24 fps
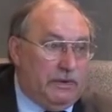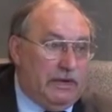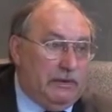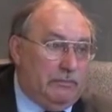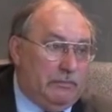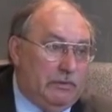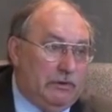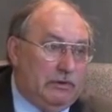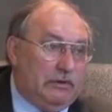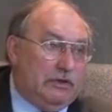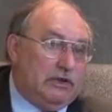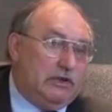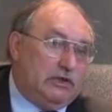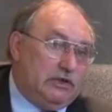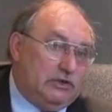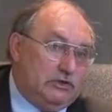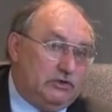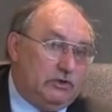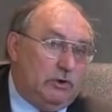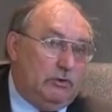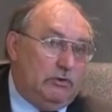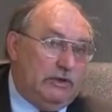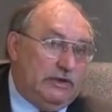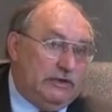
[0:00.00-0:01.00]
people, the
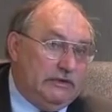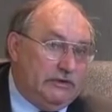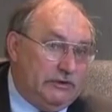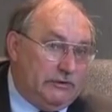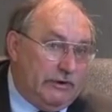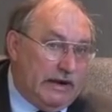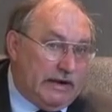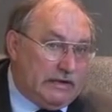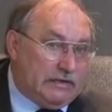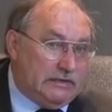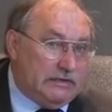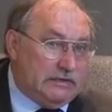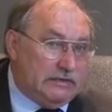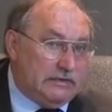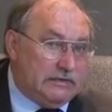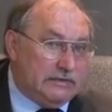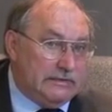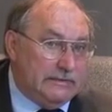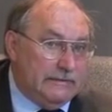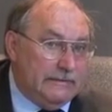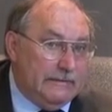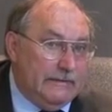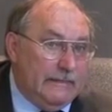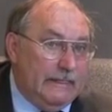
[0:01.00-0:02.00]
controlling
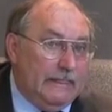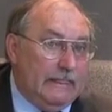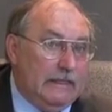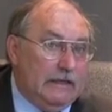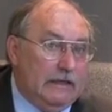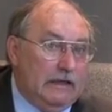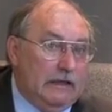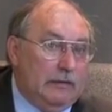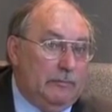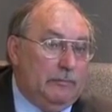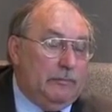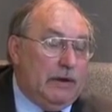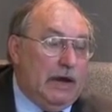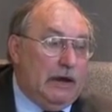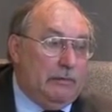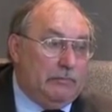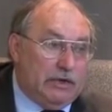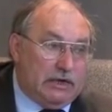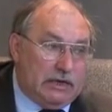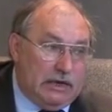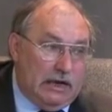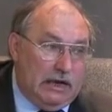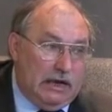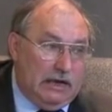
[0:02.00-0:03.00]
directors, are
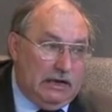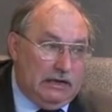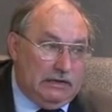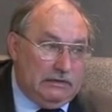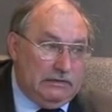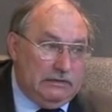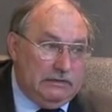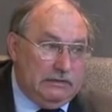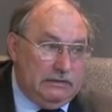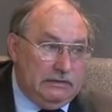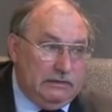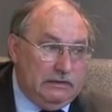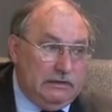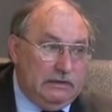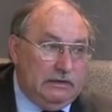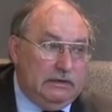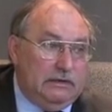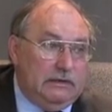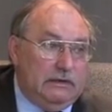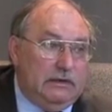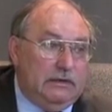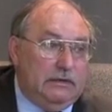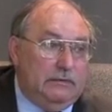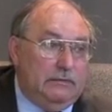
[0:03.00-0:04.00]
Barbara Kahan,
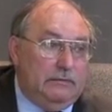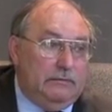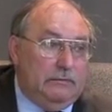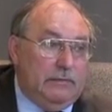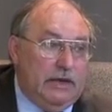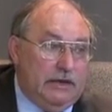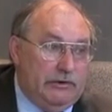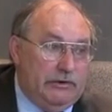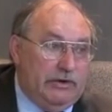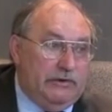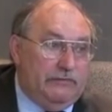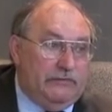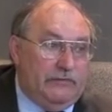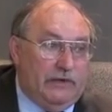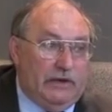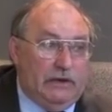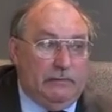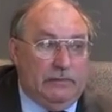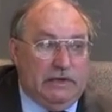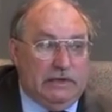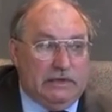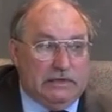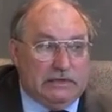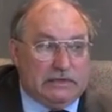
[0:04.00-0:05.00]
Mary
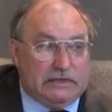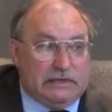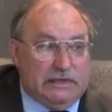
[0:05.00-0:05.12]
Philomena